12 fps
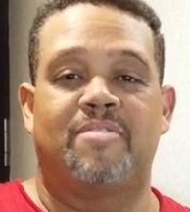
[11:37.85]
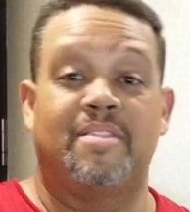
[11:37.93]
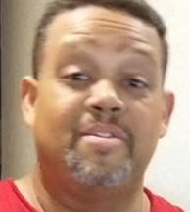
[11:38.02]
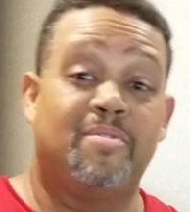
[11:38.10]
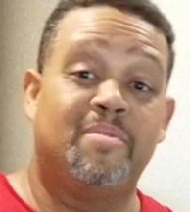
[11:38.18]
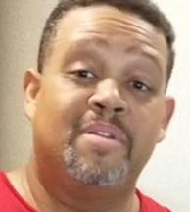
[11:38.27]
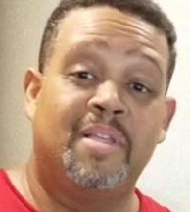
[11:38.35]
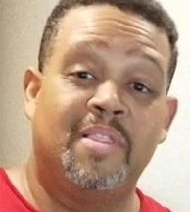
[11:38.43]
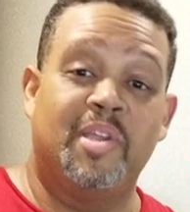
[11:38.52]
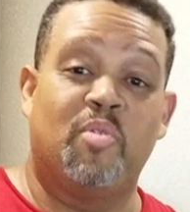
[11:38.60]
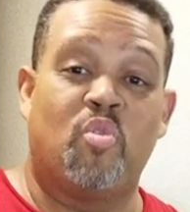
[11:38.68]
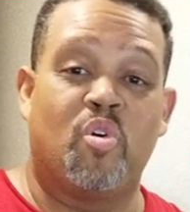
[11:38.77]
It's a little
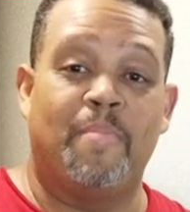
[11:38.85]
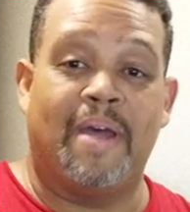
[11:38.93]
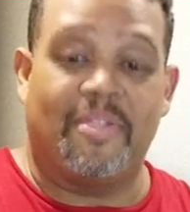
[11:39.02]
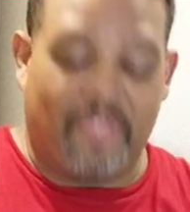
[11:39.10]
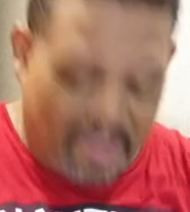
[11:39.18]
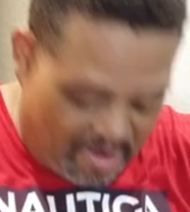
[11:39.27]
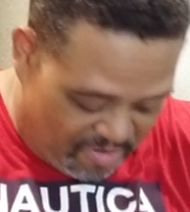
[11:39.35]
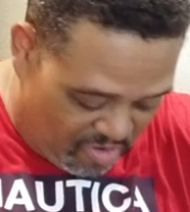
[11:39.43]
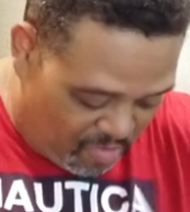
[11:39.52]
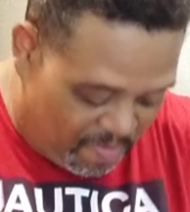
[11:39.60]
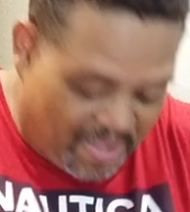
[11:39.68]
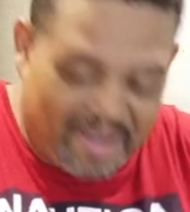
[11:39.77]
warm out there,
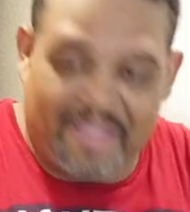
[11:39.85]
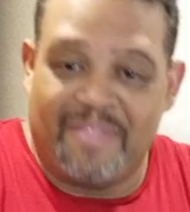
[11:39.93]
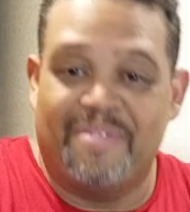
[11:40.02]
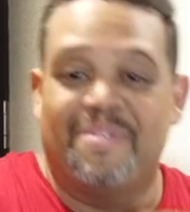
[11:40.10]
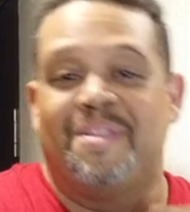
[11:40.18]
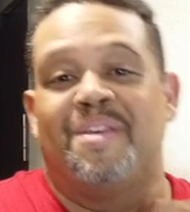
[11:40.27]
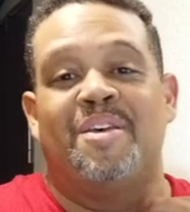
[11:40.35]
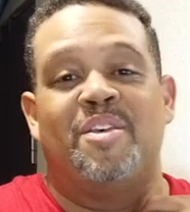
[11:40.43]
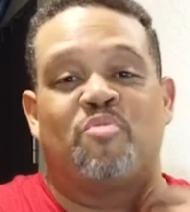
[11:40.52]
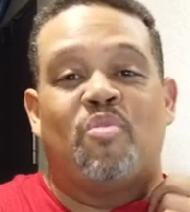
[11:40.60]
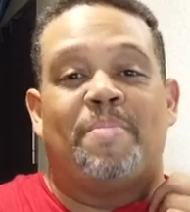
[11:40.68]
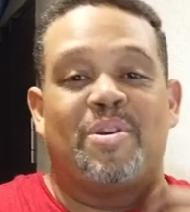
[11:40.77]
so hopefully I didn't
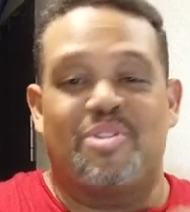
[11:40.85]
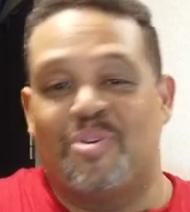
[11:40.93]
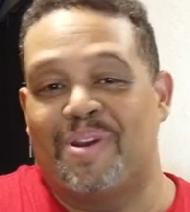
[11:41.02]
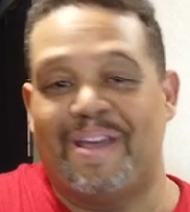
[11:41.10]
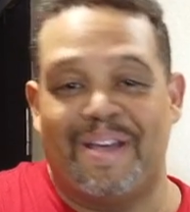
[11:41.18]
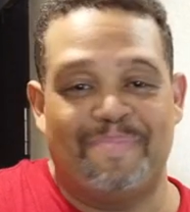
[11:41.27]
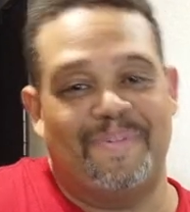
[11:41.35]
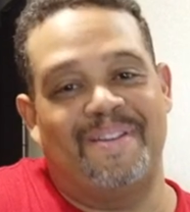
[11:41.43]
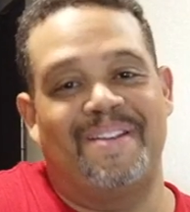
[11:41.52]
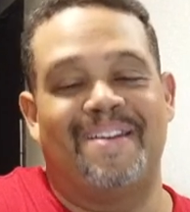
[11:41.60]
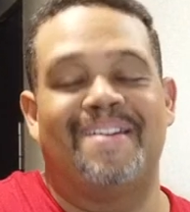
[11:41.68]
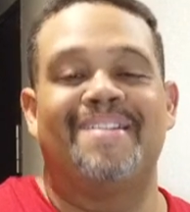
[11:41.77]
sweat my shirt out,
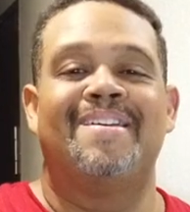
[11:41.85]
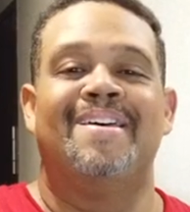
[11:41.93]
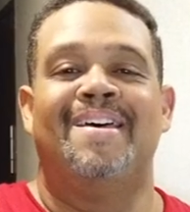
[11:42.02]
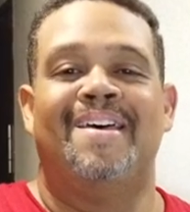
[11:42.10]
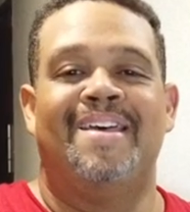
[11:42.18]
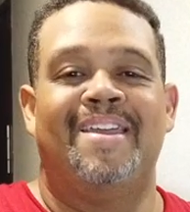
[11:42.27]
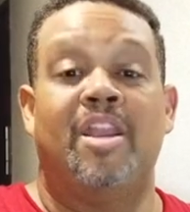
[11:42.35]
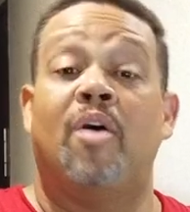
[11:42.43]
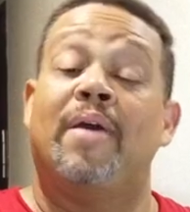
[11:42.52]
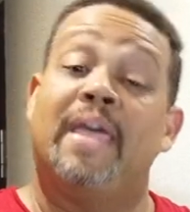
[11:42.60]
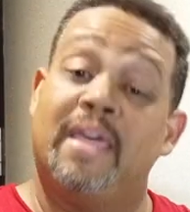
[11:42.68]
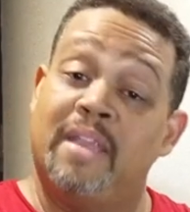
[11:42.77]
but
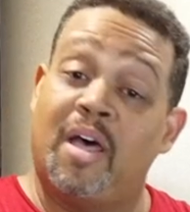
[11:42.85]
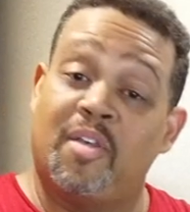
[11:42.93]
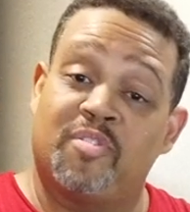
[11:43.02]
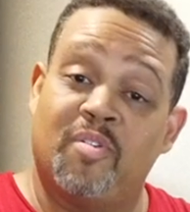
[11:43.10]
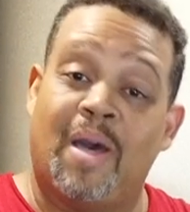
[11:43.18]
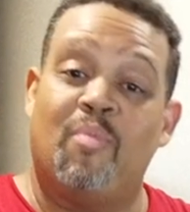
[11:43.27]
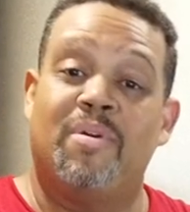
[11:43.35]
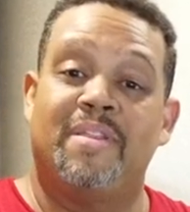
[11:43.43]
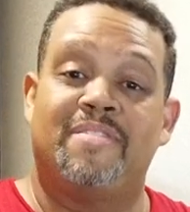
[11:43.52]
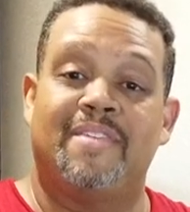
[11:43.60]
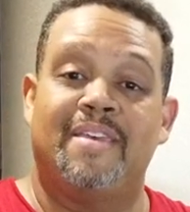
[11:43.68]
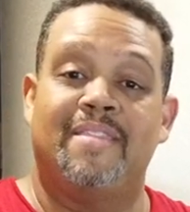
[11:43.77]
and also I
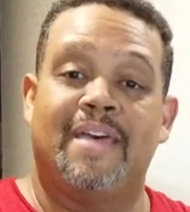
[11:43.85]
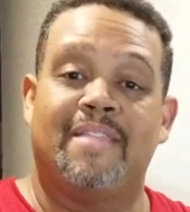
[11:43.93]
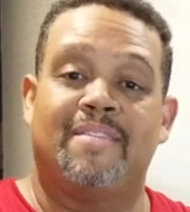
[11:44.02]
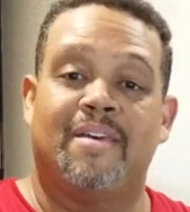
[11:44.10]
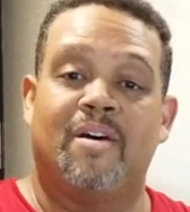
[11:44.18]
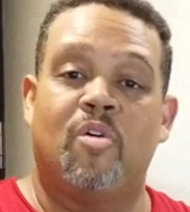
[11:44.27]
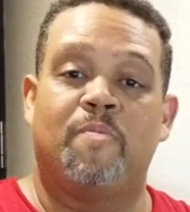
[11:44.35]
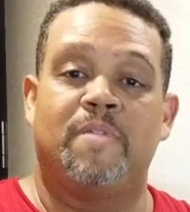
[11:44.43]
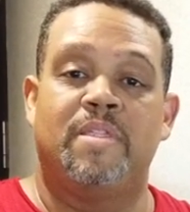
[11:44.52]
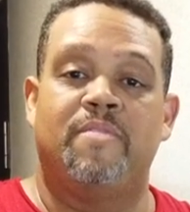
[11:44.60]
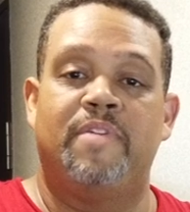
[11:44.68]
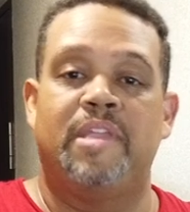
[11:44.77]
wanted to say that
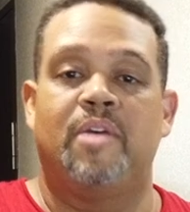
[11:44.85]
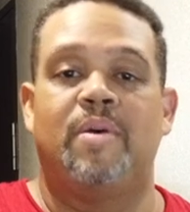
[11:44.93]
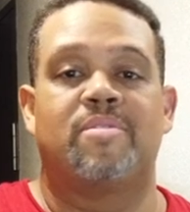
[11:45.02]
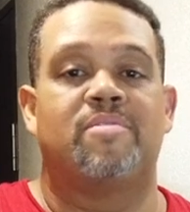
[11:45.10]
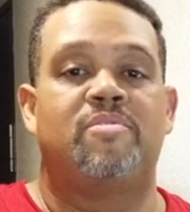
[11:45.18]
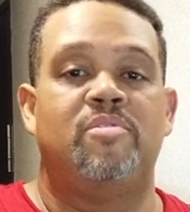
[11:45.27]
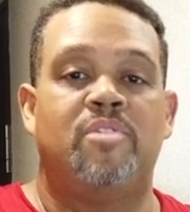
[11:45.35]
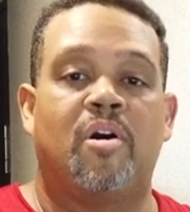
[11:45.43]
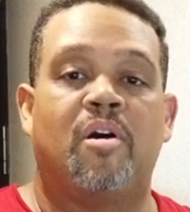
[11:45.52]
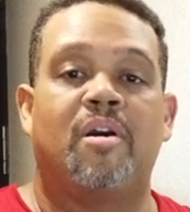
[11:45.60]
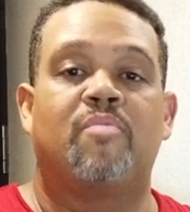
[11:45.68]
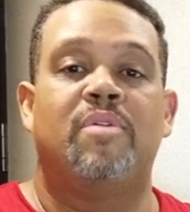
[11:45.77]
hopefully the video isn't too
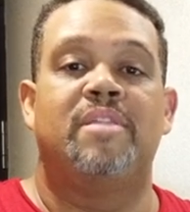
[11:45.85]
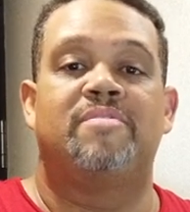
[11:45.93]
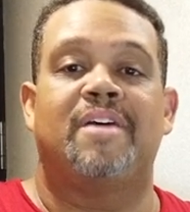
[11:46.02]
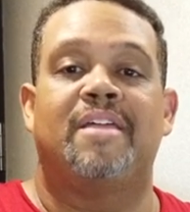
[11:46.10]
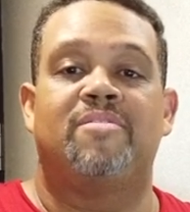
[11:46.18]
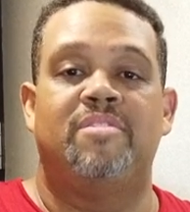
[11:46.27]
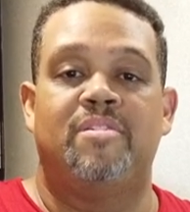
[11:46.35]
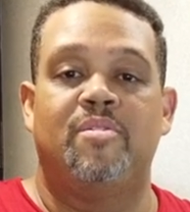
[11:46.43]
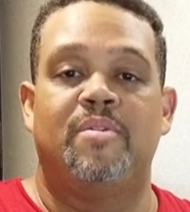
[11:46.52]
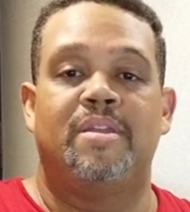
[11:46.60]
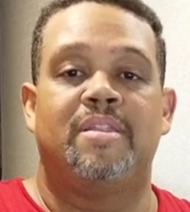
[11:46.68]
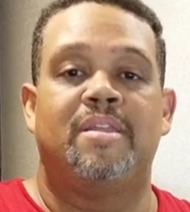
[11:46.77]
dark. We decided to
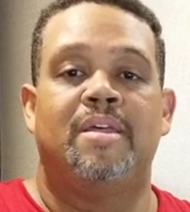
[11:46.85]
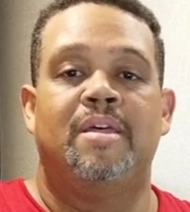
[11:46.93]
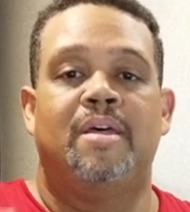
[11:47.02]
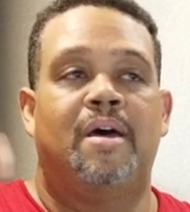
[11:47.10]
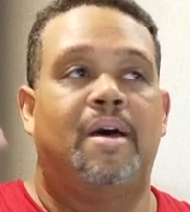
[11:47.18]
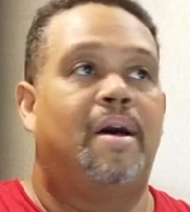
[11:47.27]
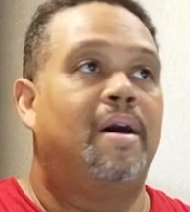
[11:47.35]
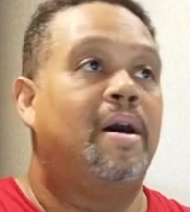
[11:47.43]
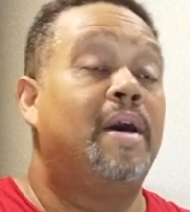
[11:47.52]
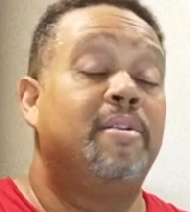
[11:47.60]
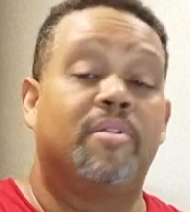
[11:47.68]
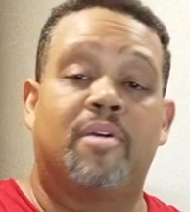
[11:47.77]
do it
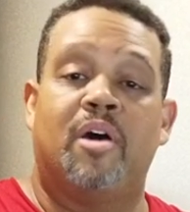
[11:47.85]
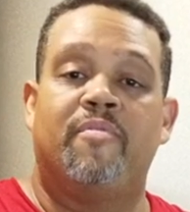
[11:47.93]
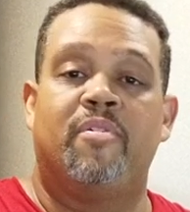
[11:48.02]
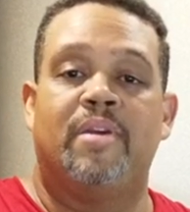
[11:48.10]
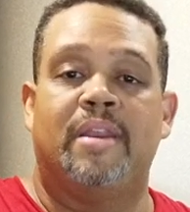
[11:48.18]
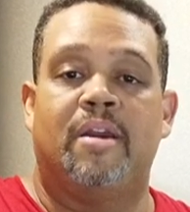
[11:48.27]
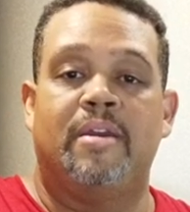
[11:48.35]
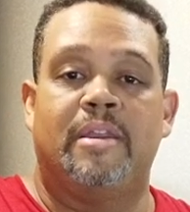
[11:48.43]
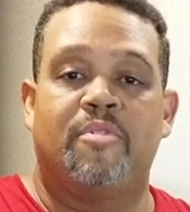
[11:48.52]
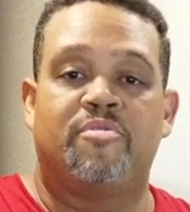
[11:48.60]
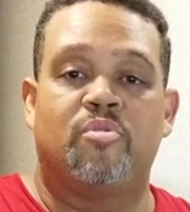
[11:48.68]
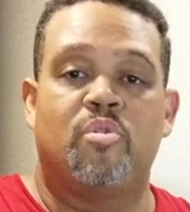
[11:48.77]
undercover in
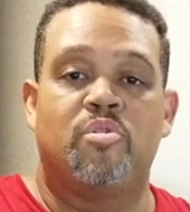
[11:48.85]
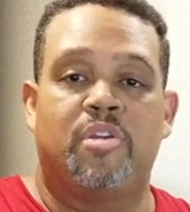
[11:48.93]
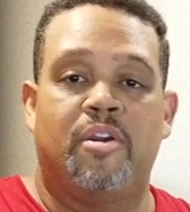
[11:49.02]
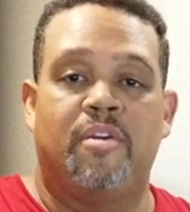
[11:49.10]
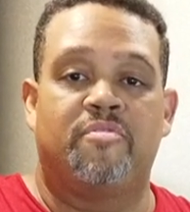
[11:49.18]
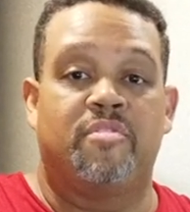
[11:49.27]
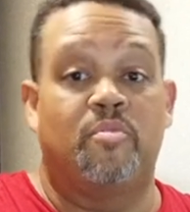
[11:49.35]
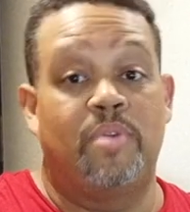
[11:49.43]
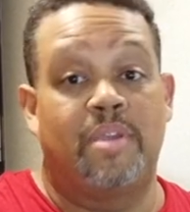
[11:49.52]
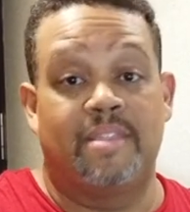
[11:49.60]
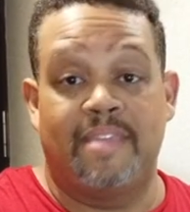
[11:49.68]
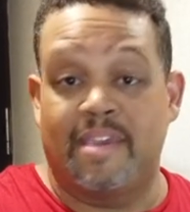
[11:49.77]
our storage area so that
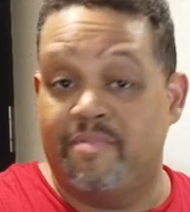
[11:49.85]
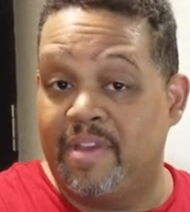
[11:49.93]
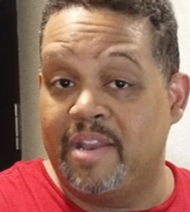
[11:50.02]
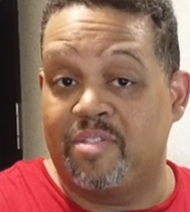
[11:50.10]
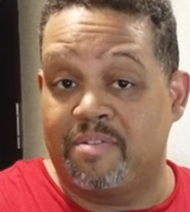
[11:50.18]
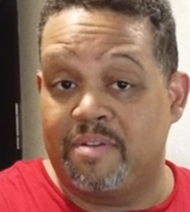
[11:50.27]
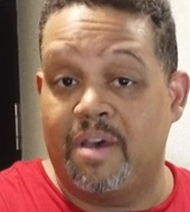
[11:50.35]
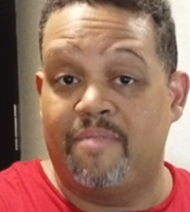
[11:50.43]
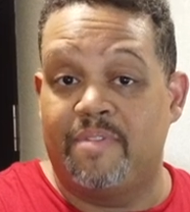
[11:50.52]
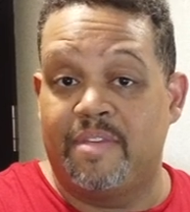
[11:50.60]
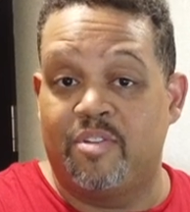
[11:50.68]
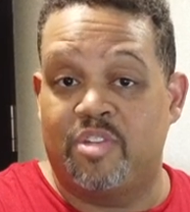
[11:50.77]
we can take advantage
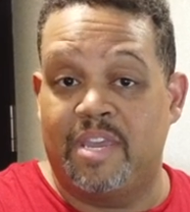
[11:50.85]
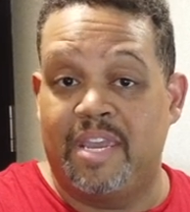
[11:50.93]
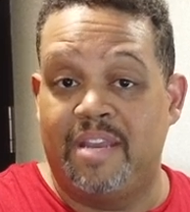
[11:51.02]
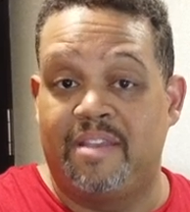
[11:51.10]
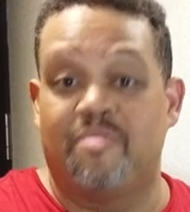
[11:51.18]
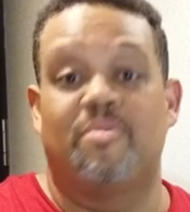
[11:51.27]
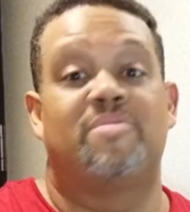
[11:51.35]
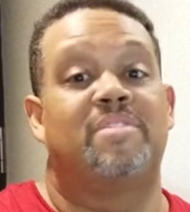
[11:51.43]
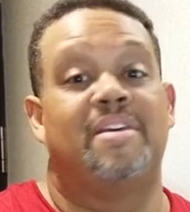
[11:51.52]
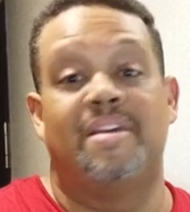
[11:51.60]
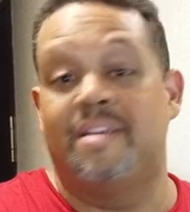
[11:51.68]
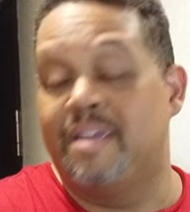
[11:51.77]
of the shade, because once
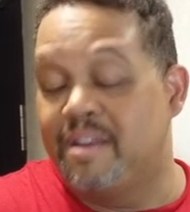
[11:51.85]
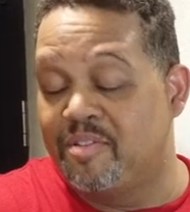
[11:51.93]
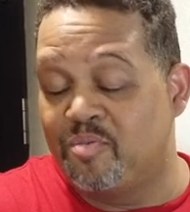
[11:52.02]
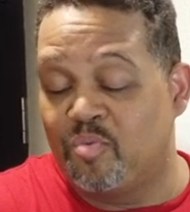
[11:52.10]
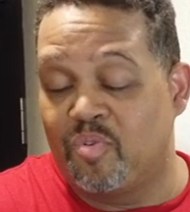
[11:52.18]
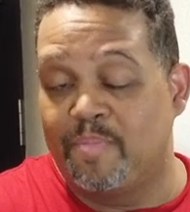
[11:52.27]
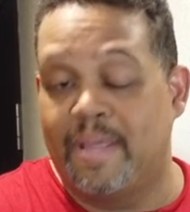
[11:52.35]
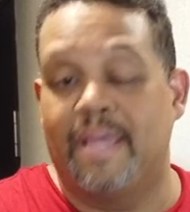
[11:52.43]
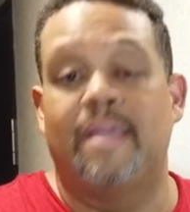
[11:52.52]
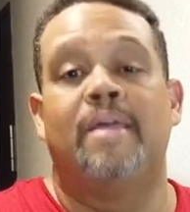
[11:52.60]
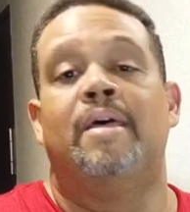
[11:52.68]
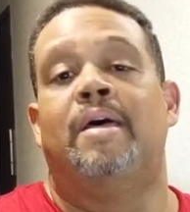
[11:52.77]
again it is a warm day.